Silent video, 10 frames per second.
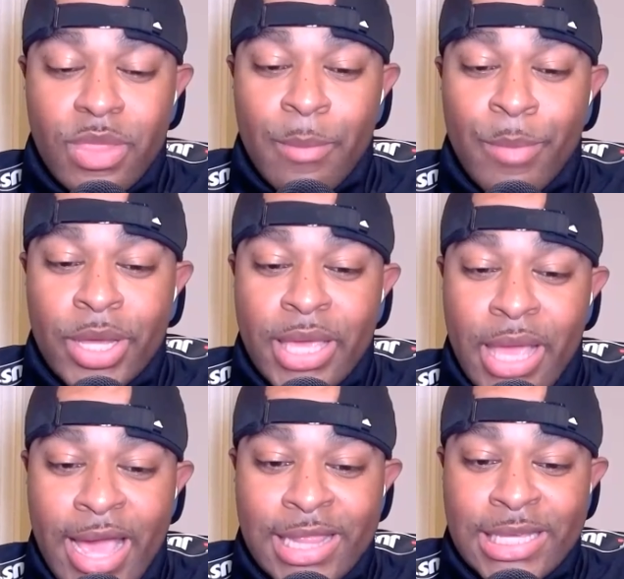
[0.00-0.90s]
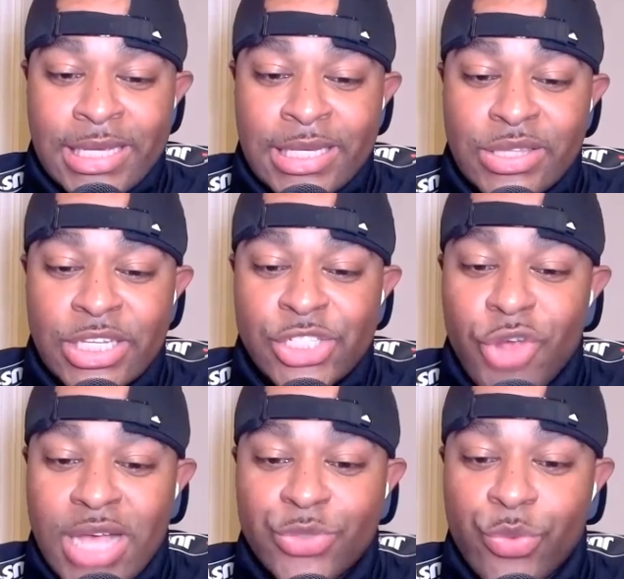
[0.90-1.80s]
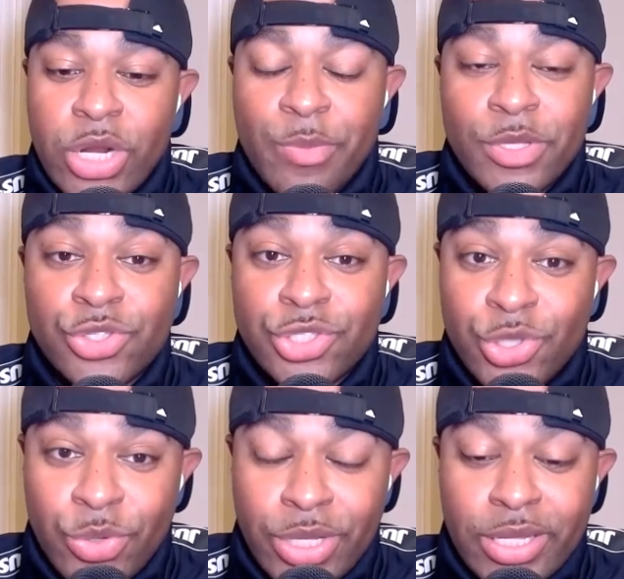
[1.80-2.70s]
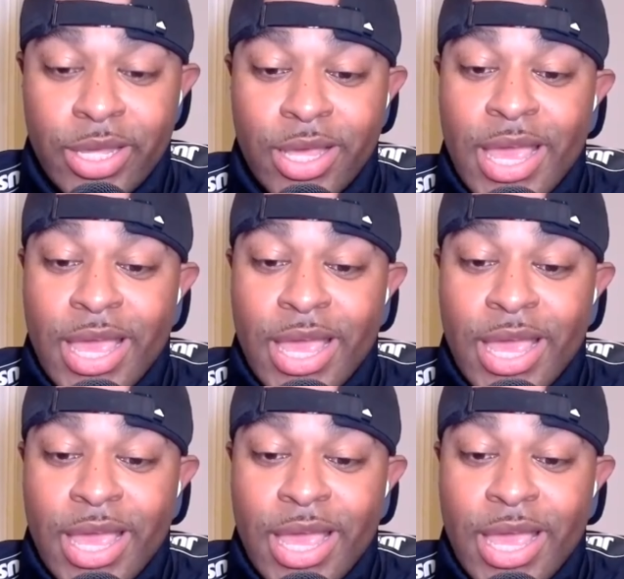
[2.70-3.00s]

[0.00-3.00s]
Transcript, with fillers: But Kali then tries to run up on Suki.